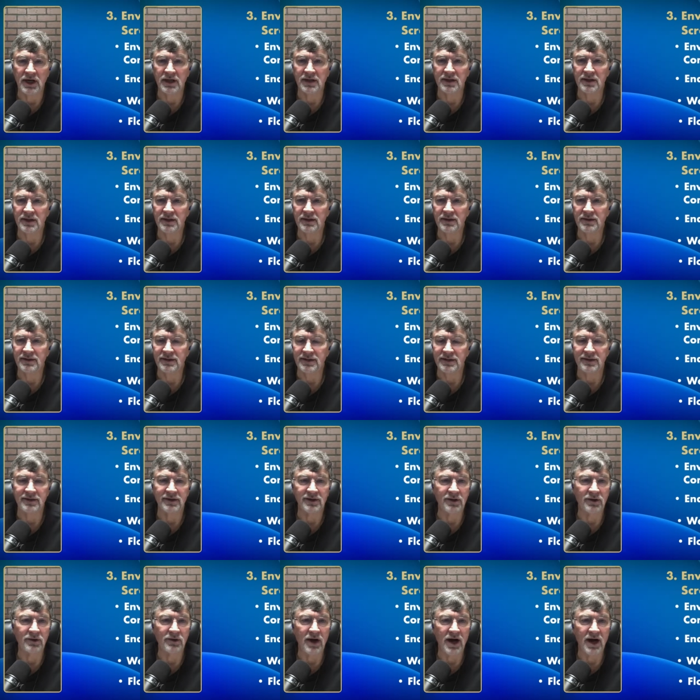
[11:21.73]
But,
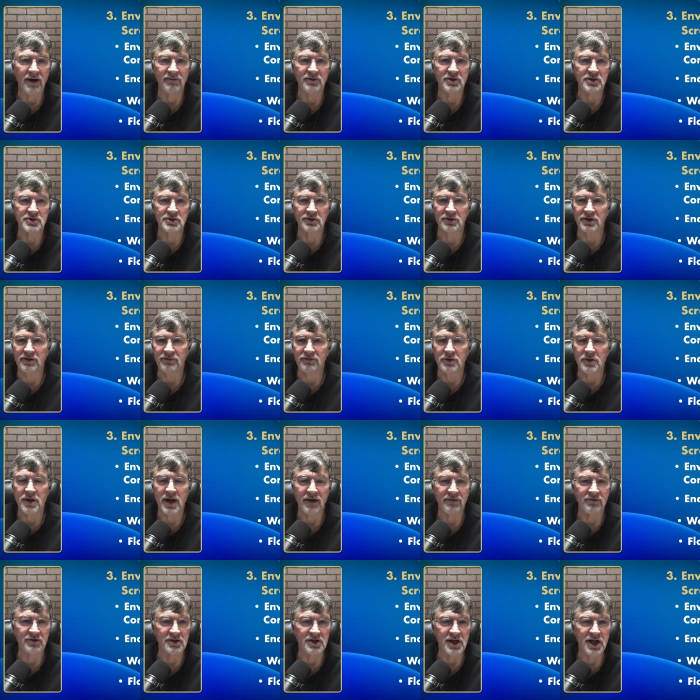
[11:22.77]
you know, obviously
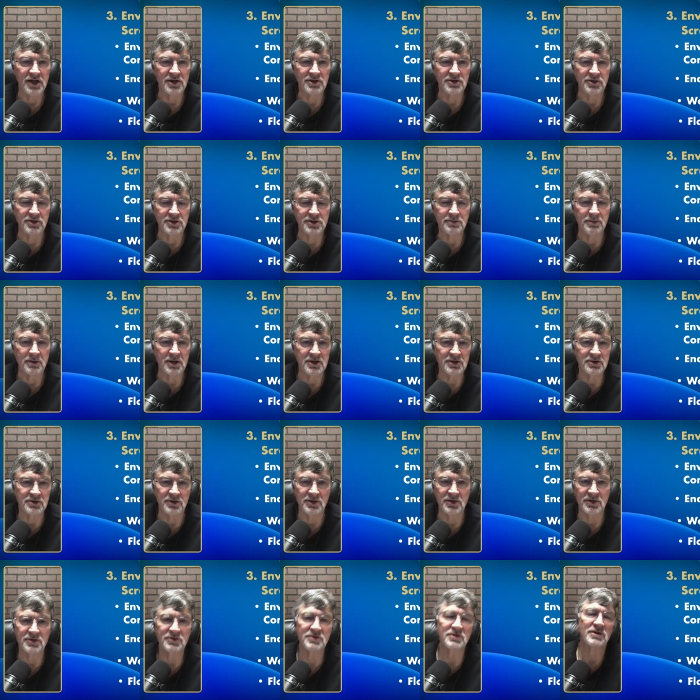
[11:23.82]
if you have endangered
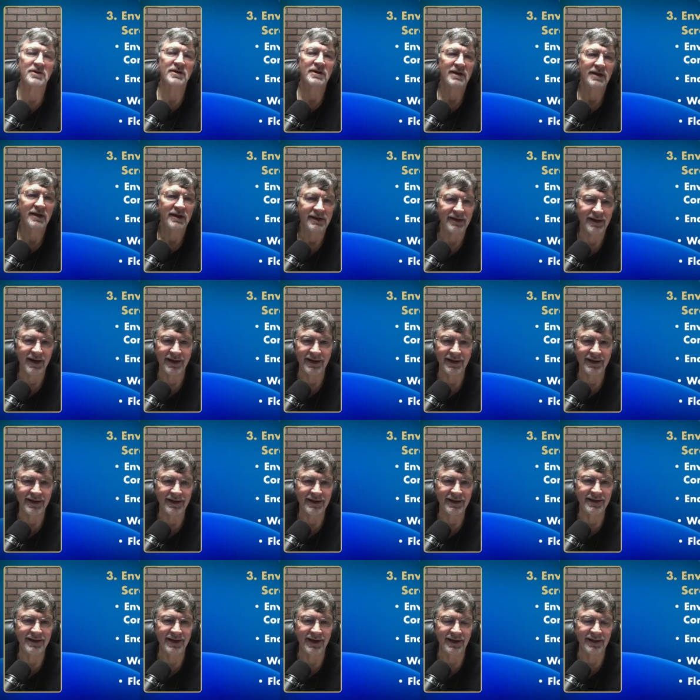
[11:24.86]
species, now
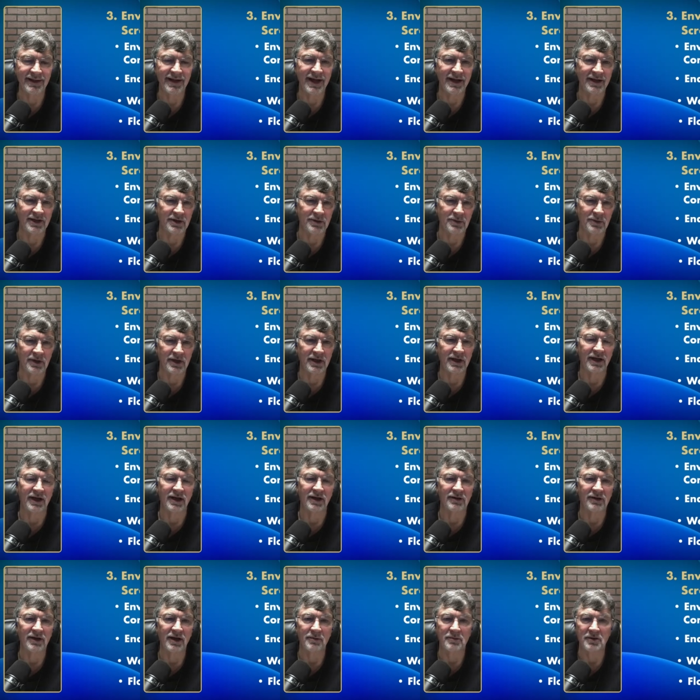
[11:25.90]
you need to take that into
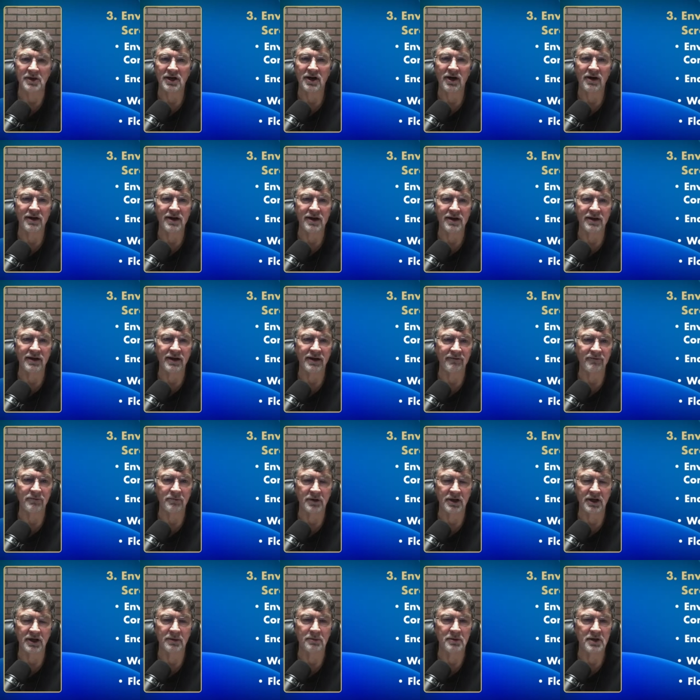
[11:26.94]
account. I mean, are you
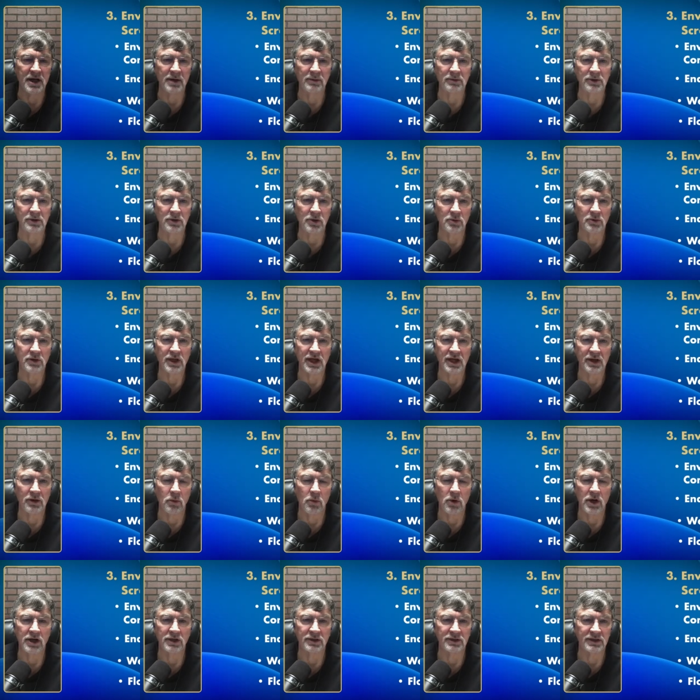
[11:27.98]
even going to be able to
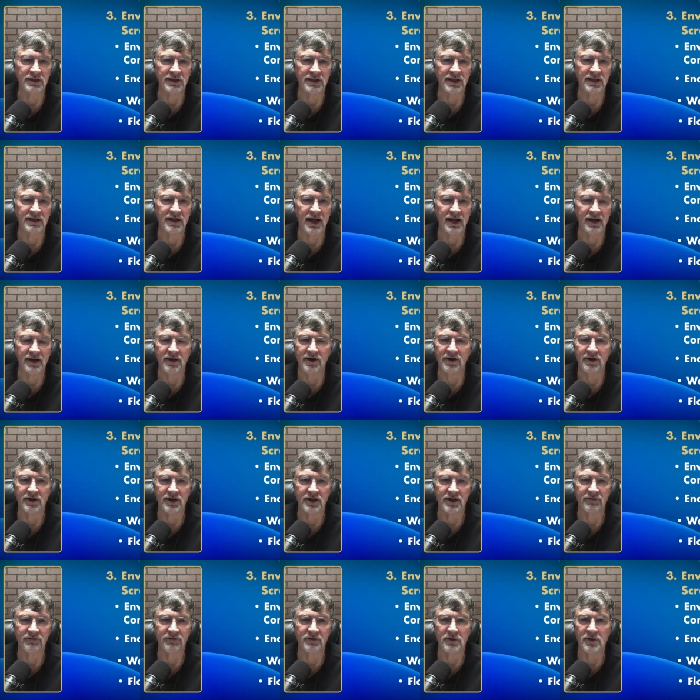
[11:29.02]
locate a well in that
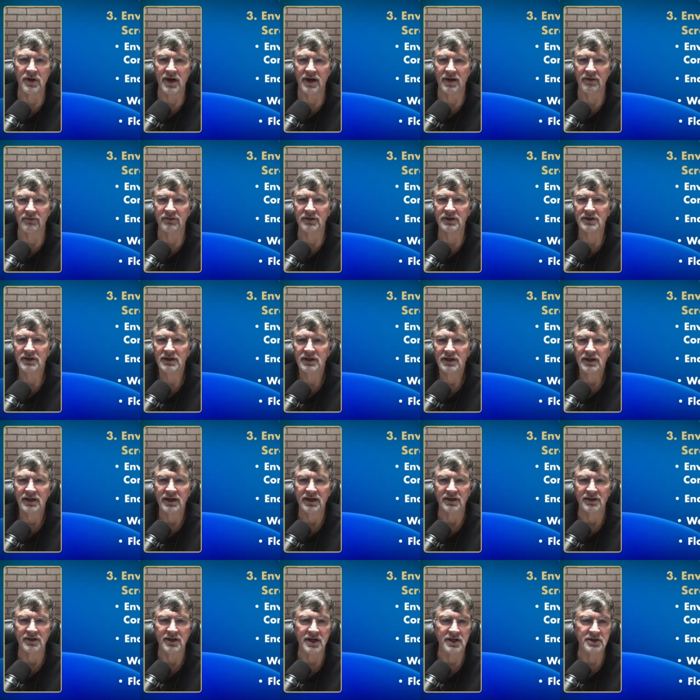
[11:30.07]
area if you have
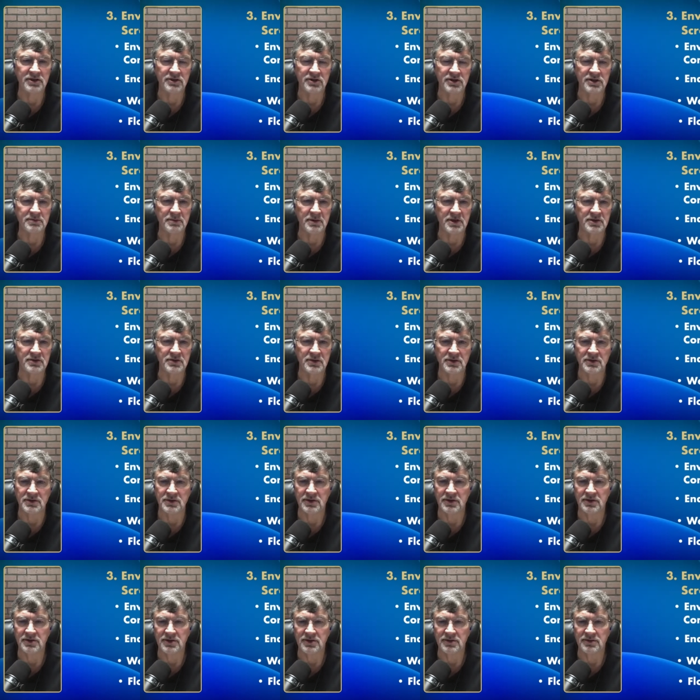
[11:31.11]
endangered
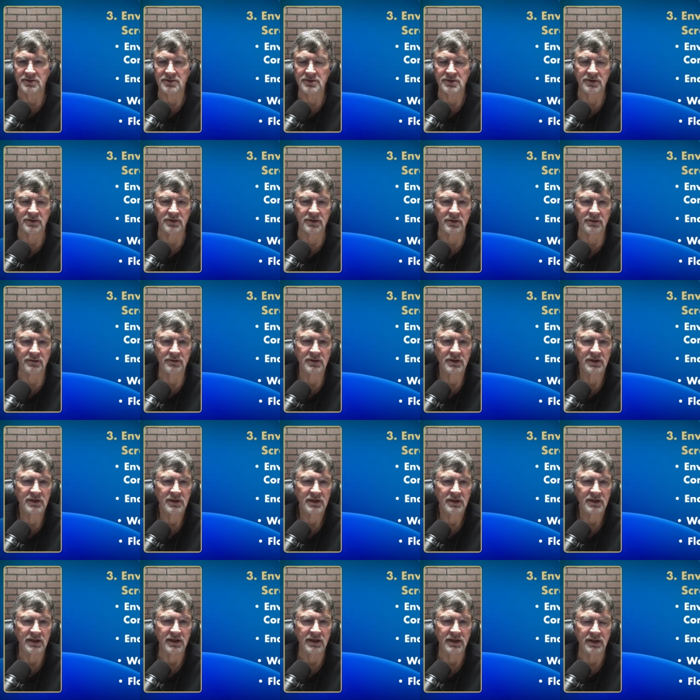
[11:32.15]
species issues?
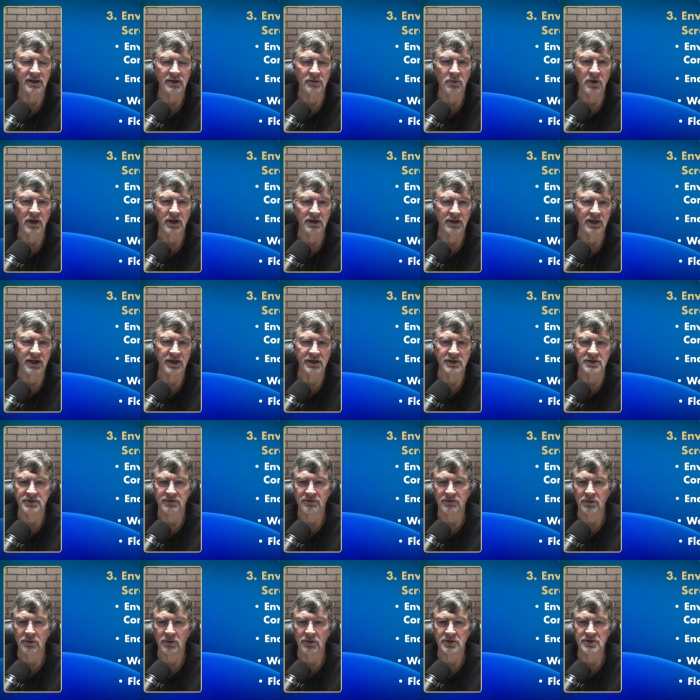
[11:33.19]
So, and
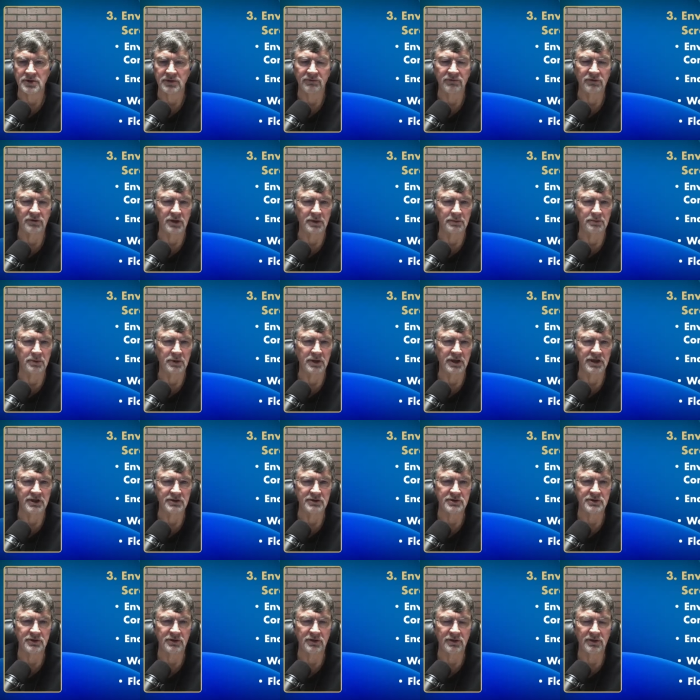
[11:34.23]
wetlands, of course, and
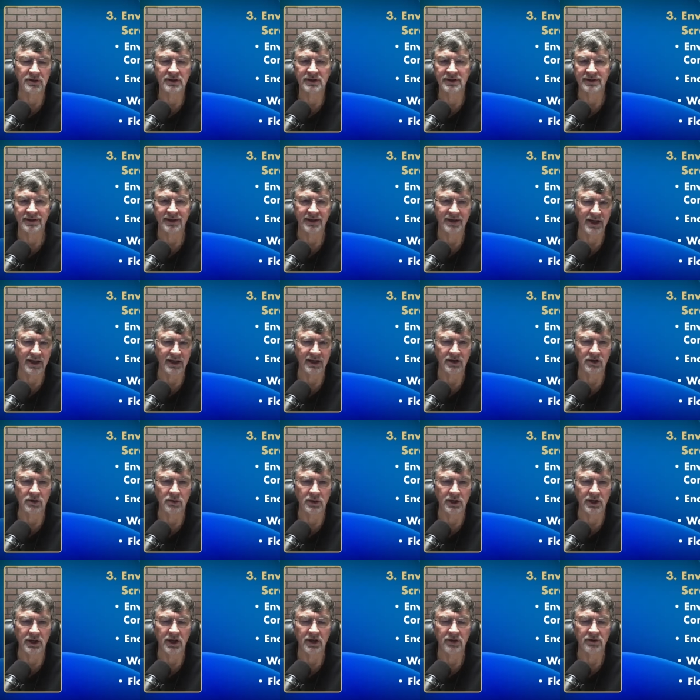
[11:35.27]
floodplains they
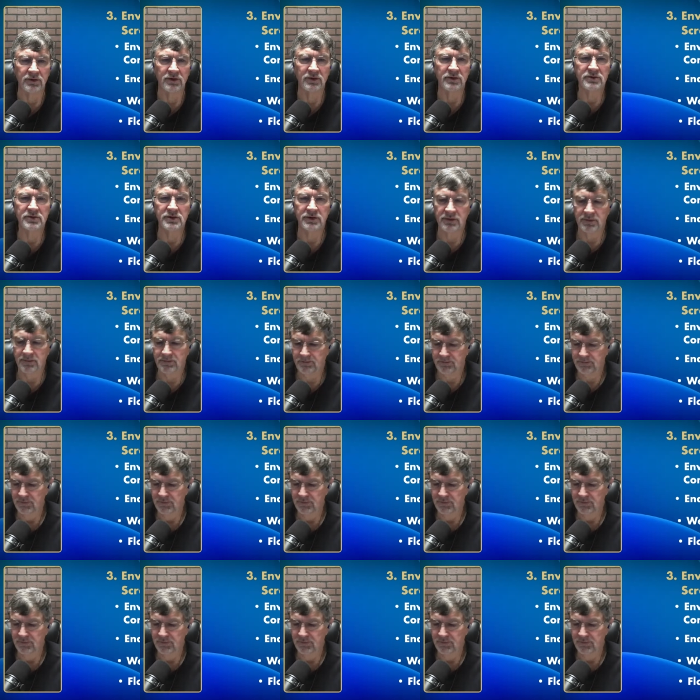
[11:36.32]
kind of go together.